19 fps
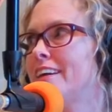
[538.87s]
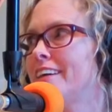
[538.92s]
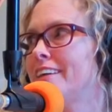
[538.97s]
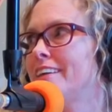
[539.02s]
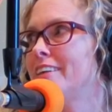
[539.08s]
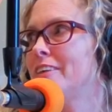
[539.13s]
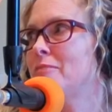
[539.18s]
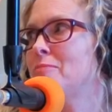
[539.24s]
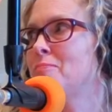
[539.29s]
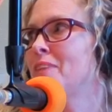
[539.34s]

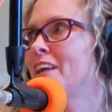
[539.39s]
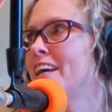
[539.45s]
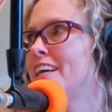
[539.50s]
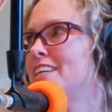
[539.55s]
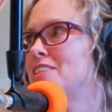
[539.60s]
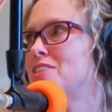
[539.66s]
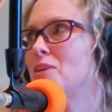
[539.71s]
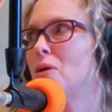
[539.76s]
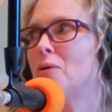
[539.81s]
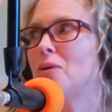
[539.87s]
there.
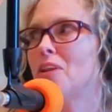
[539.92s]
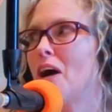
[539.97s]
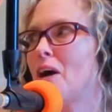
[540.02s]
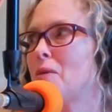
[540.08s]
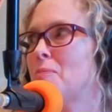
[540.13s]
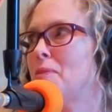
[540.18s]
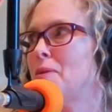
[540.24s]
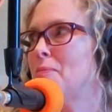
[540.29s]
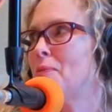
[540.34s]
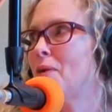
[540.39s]
Mm-hmm. So a
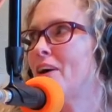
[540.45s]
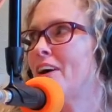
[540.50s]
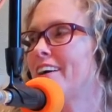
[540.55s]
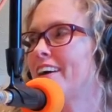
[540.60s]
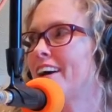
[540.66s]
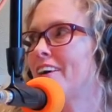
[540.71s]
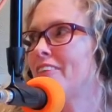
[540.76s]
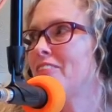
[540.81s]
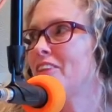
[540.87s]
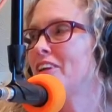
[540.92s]
lot of people
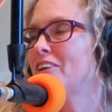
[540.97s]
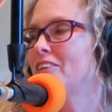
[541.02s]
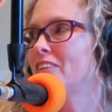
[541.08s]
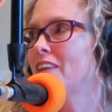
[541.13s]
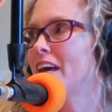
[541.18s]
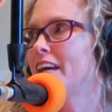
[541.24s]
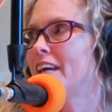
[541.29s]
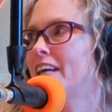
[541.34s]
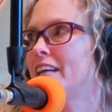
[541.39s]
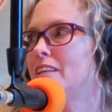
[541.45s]
hung out there
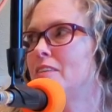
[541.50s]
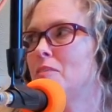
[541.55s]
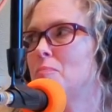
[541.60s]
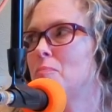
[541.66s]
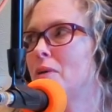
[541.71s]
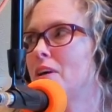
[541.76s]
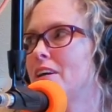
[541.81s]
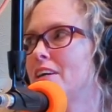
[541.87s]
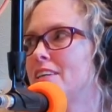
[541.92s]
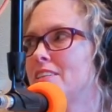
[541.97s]
late
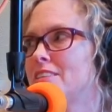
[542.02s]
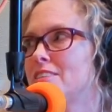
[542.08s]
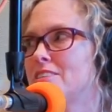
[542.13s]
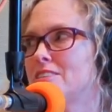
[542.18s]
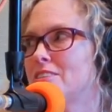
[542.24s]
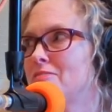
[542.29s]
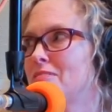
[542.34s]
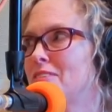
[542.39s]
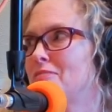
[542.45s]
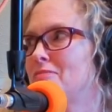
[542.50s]

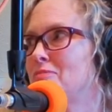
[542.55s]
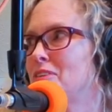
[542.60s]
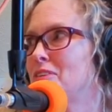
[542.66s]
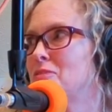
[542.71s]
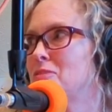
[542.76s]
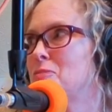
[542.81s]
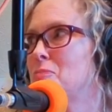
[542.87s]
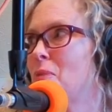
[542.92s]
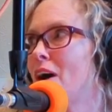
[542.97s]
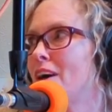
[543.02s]
because
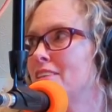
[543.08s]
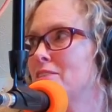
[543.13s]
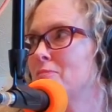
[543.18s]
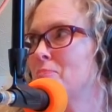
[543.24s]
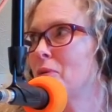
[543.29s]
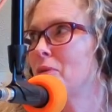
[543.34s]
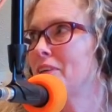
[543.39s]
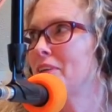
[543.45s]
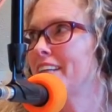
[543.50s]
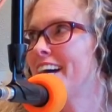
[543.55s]
it was pot
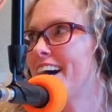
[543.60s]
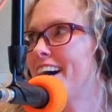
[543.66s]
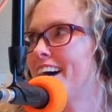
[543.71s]
smoking